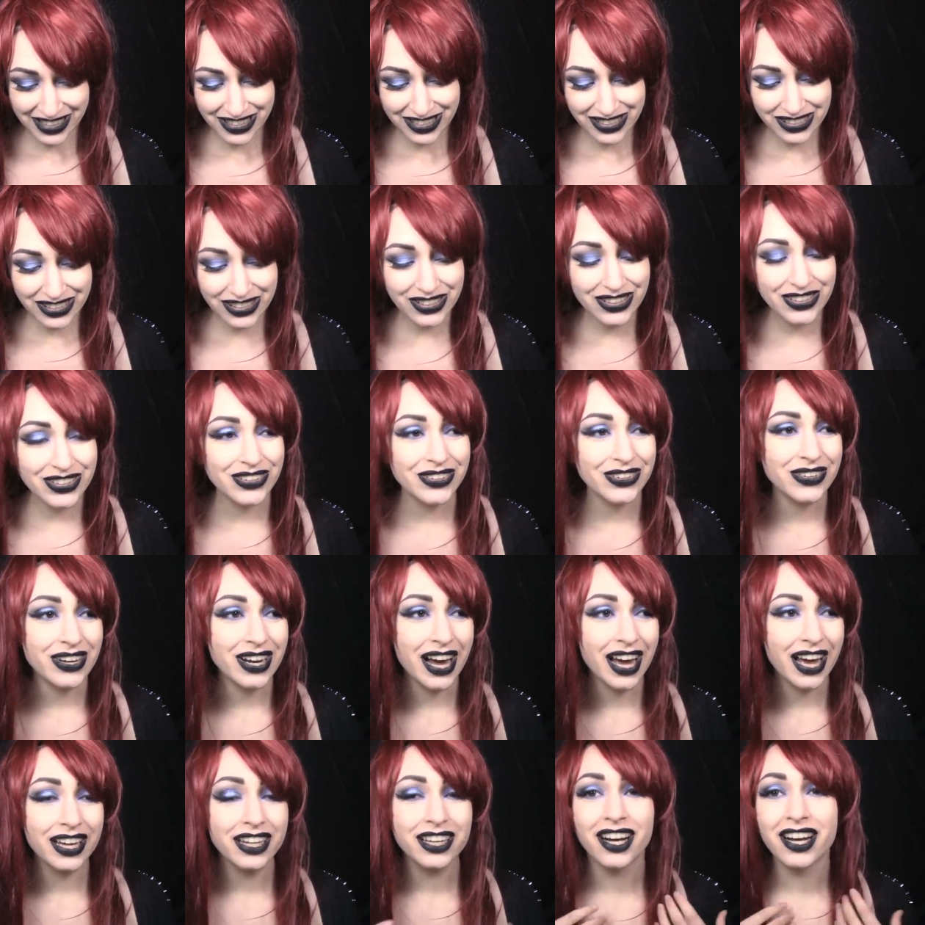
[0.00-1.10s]
So
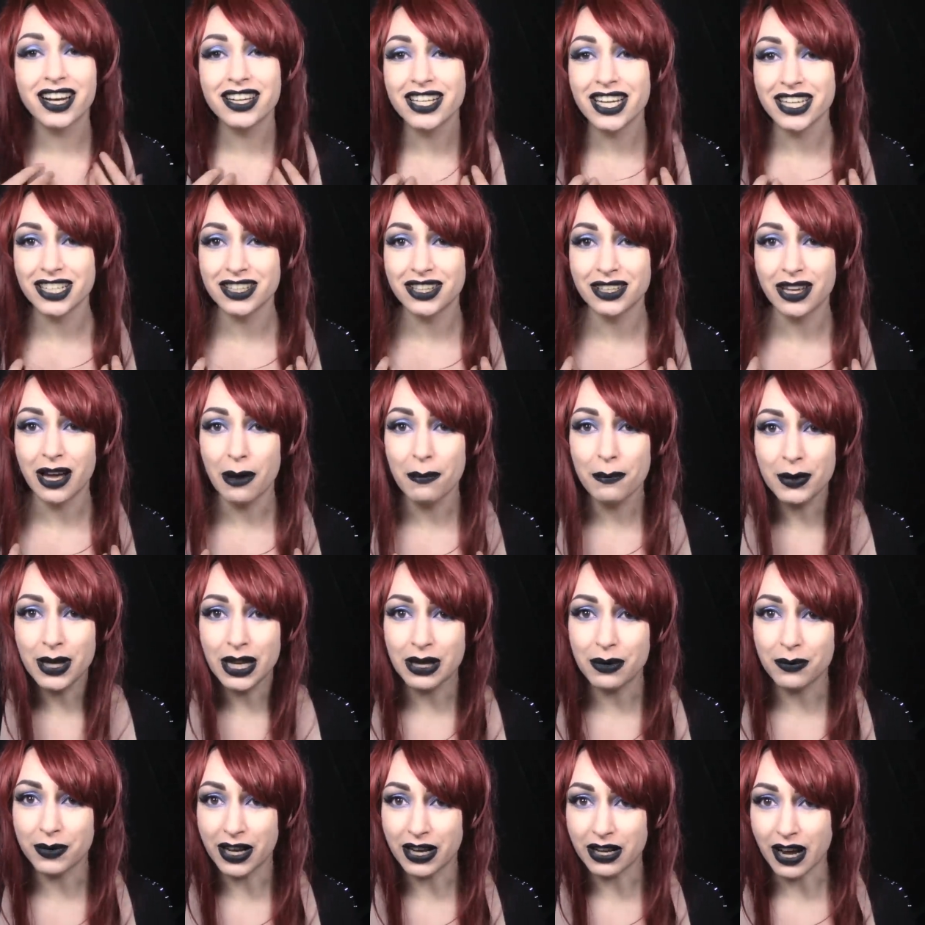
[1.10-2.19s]
I contacted the
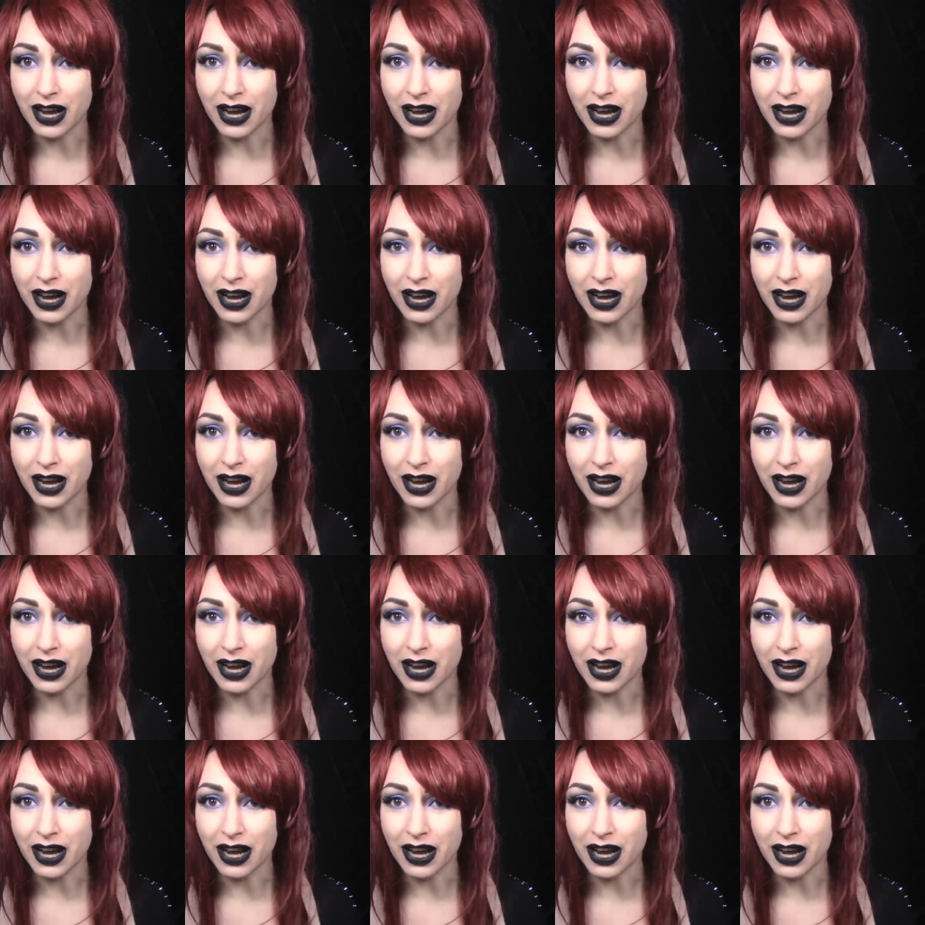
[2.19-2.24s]
company when I